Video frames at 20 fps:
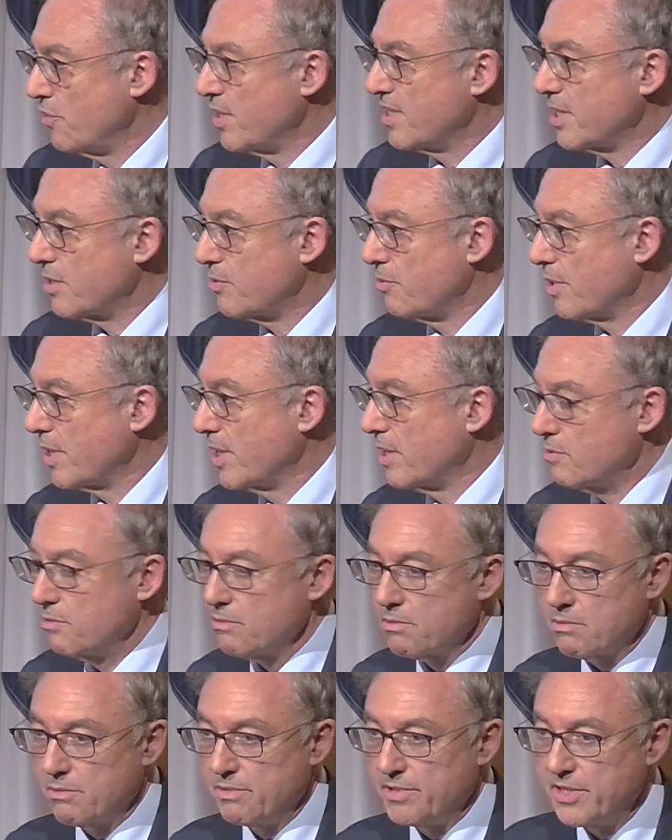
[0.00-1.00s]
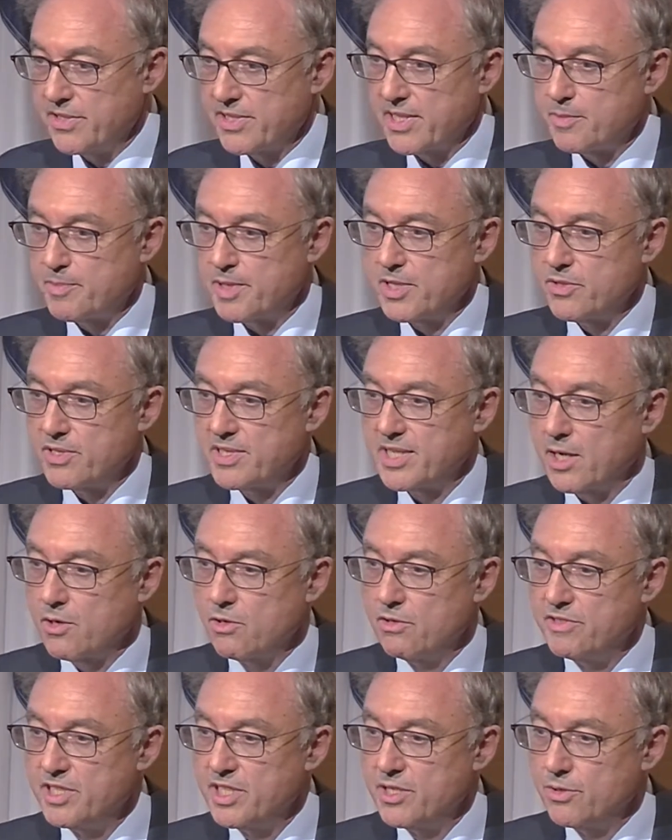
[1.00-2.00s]
By being expensive,
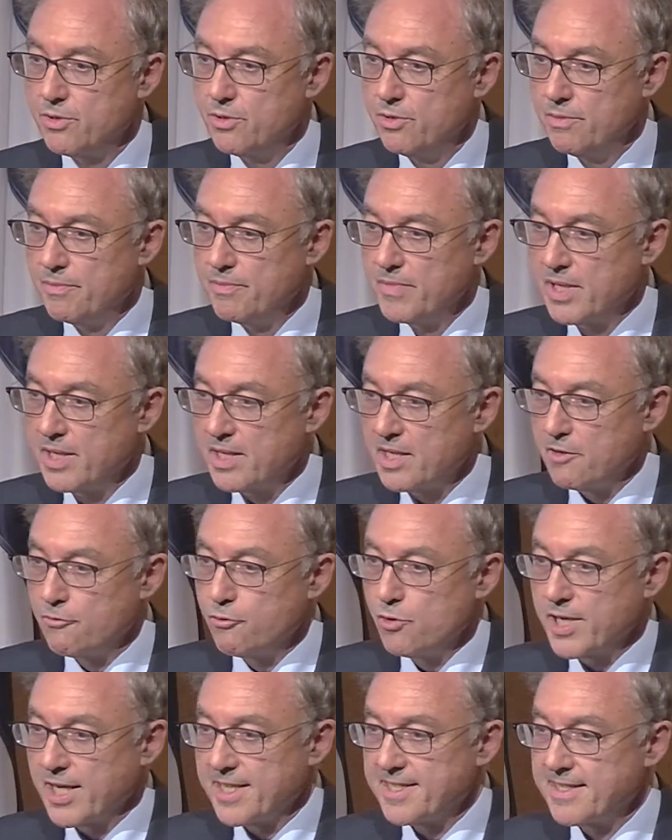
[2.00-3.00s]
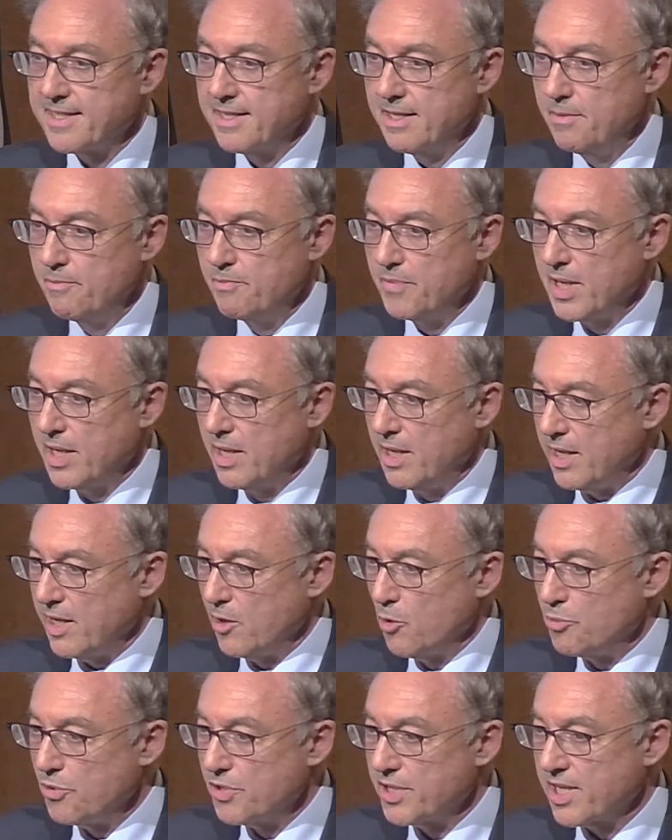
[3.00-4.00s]
it's some kind of vicious circle that
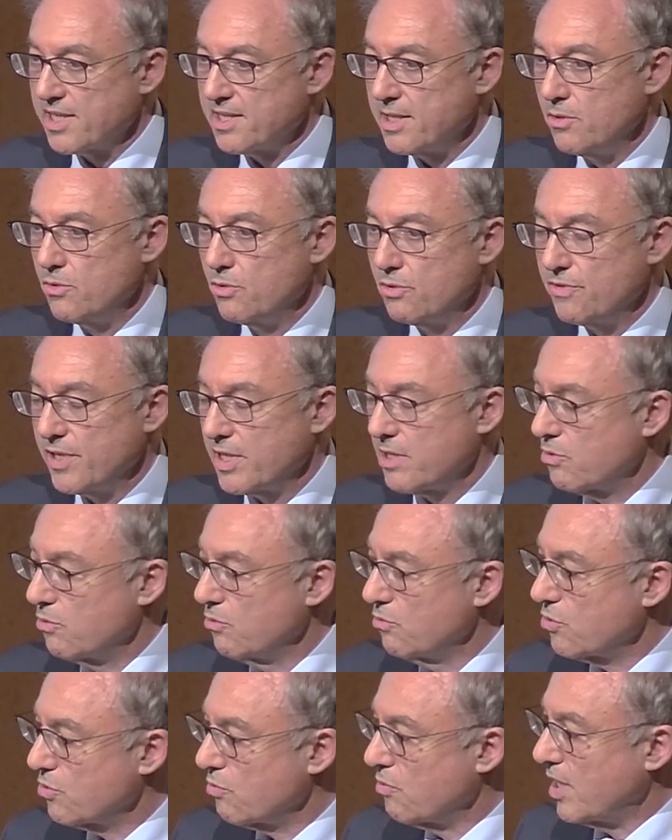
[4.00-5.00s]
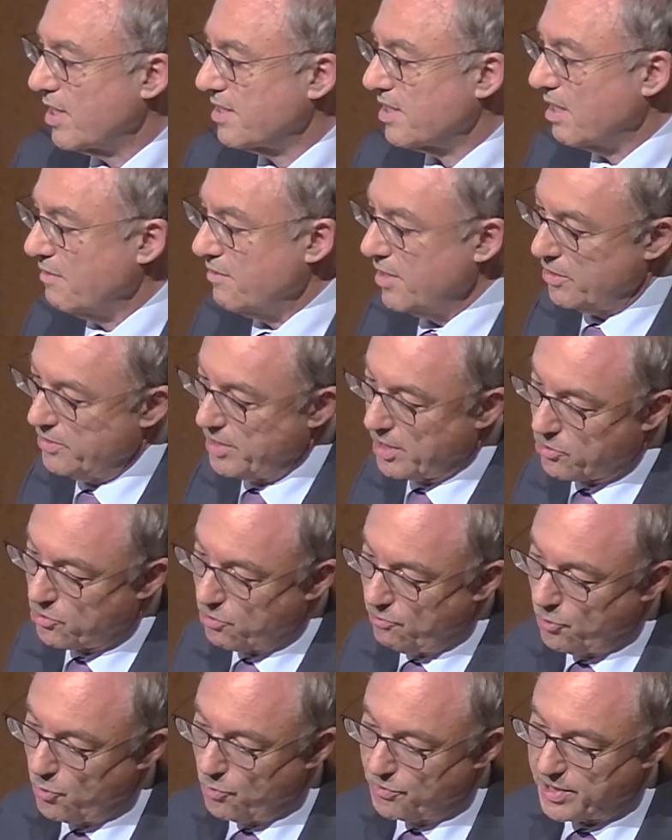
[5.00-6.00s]
we need to break up in two ways:
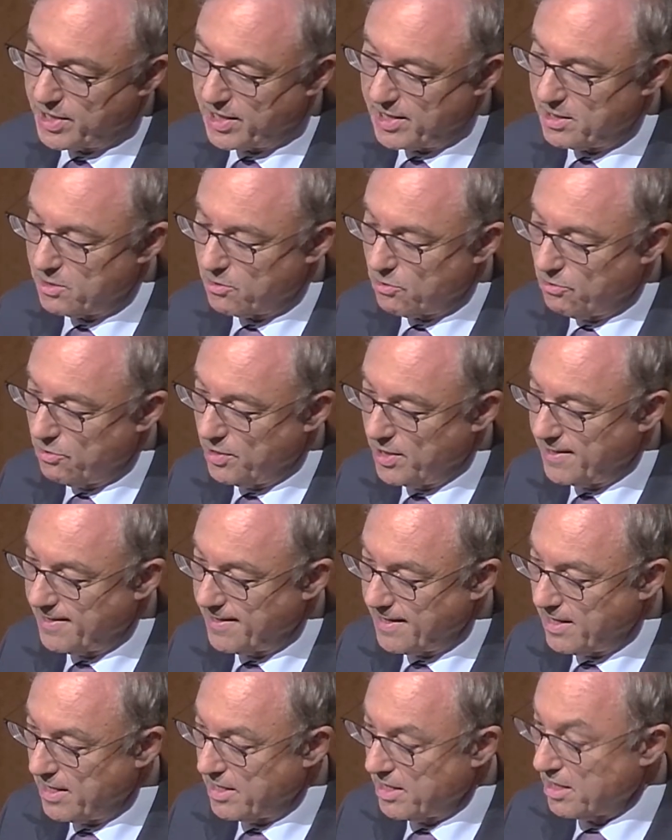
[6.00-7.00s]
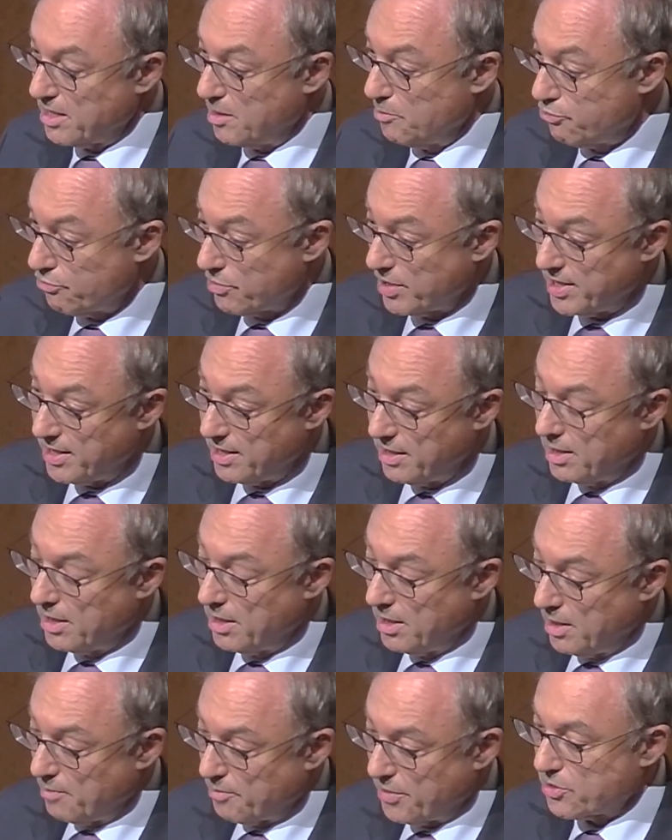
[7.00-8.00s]
either through the state
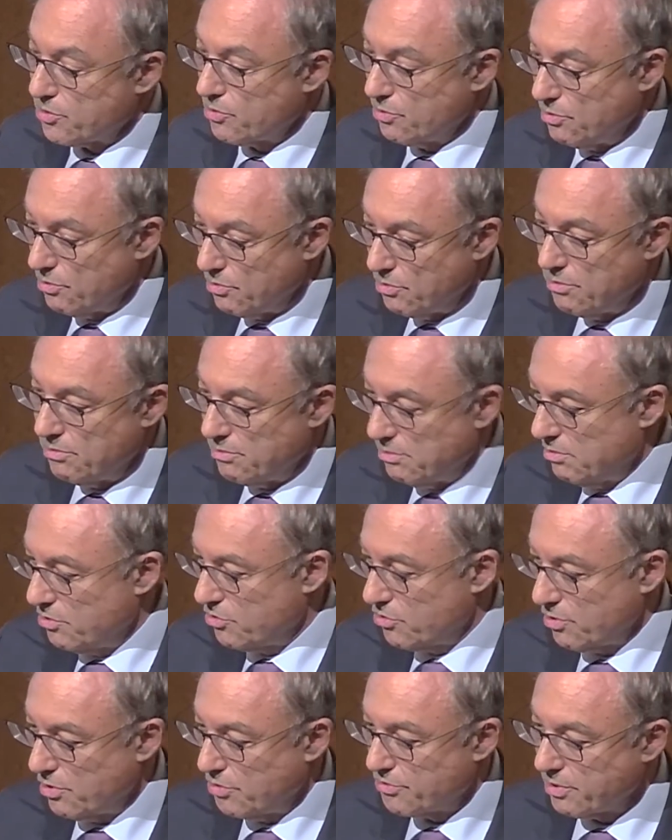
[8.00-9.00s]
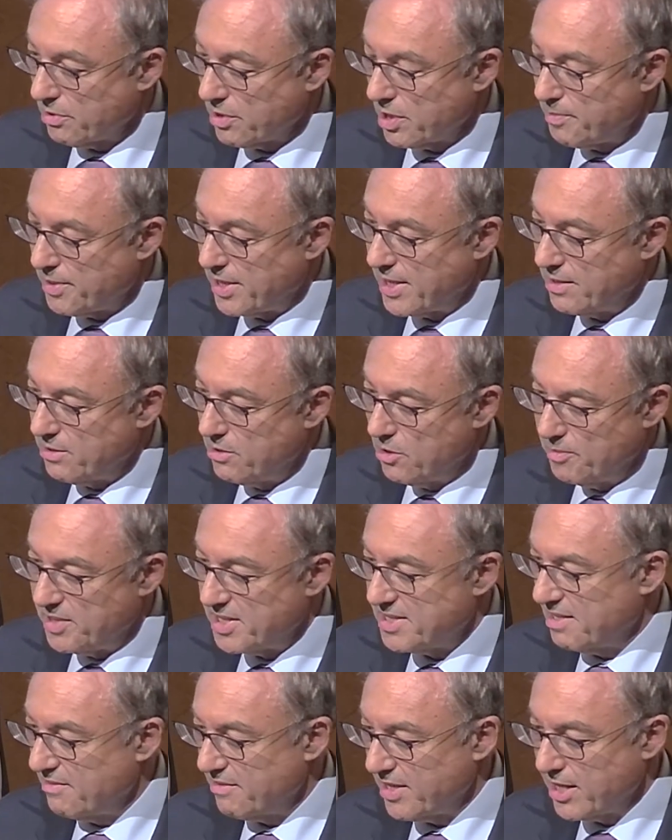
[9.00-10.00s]
acting directly,
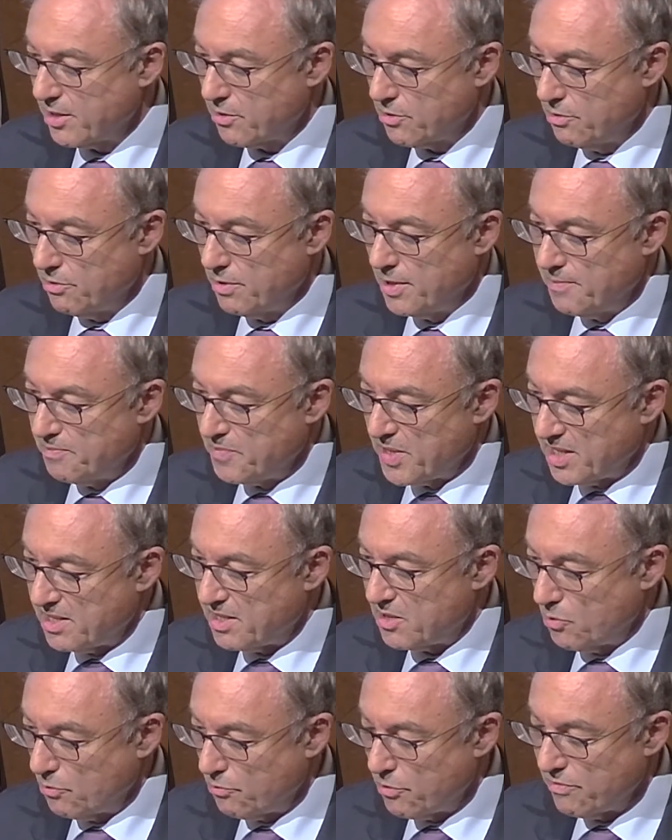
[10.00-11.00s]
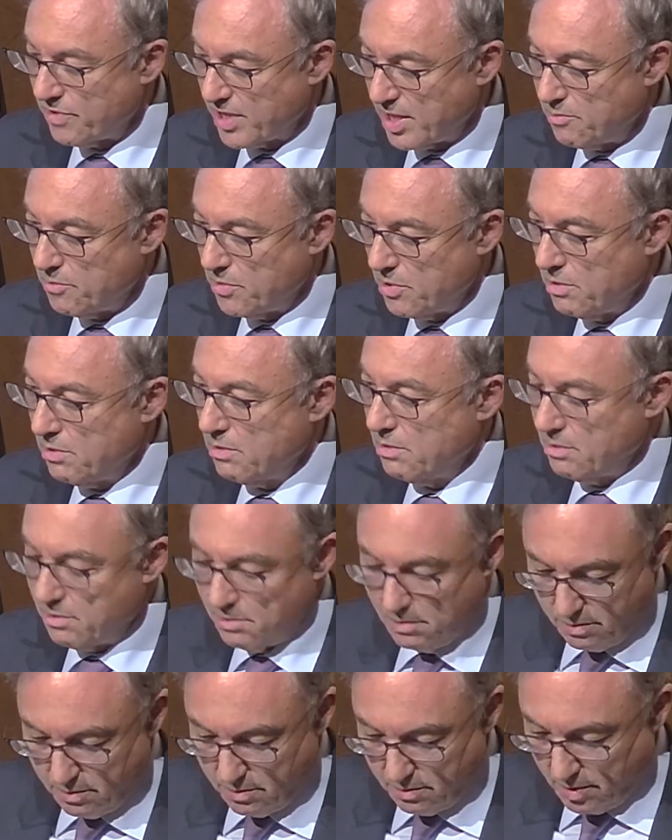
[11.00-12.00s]
but it's true at the same time,
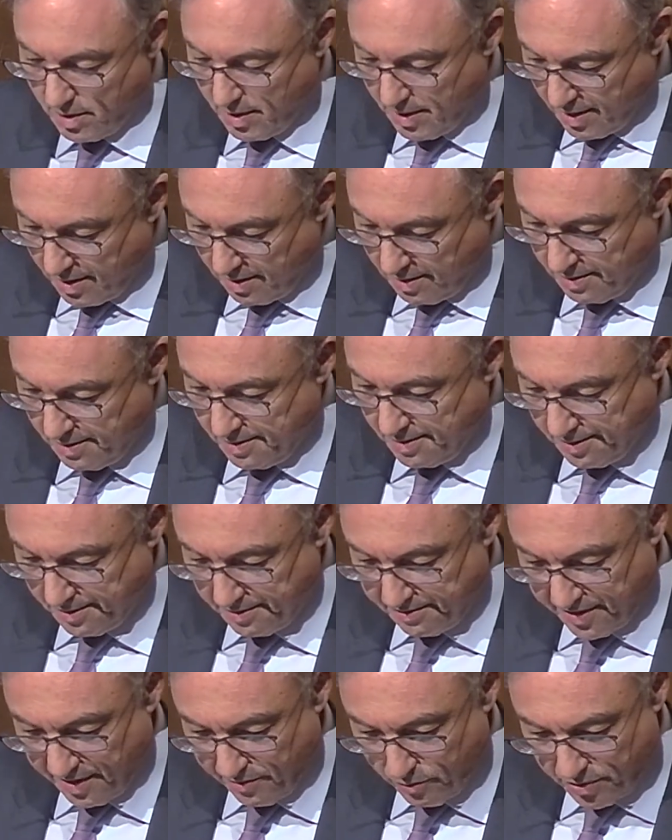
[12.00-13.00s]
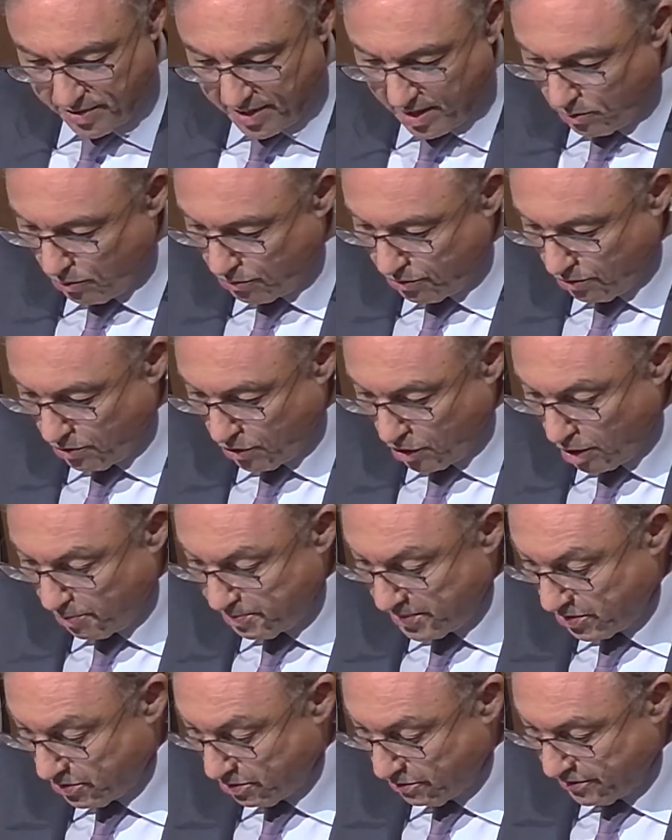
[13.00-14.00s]
if you really want
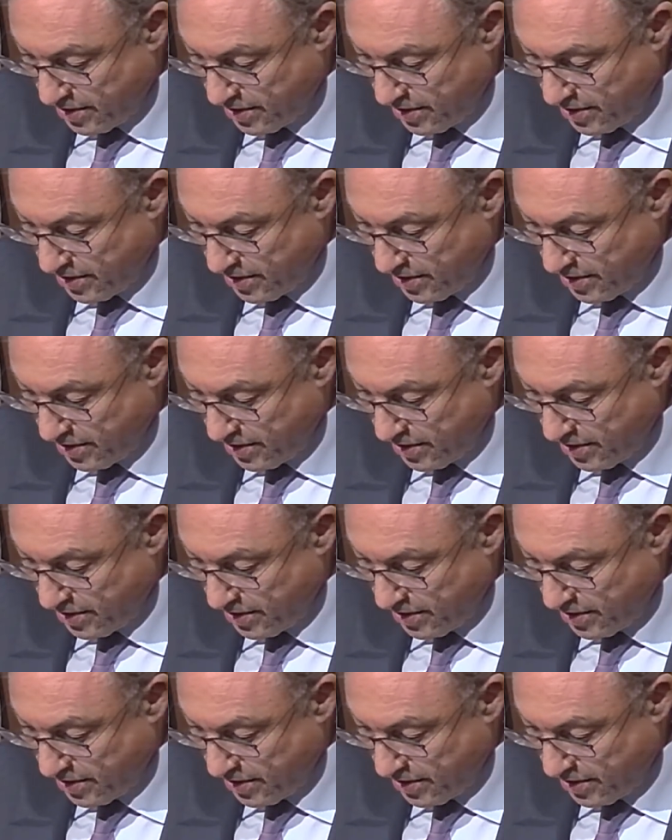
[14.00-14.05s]
vote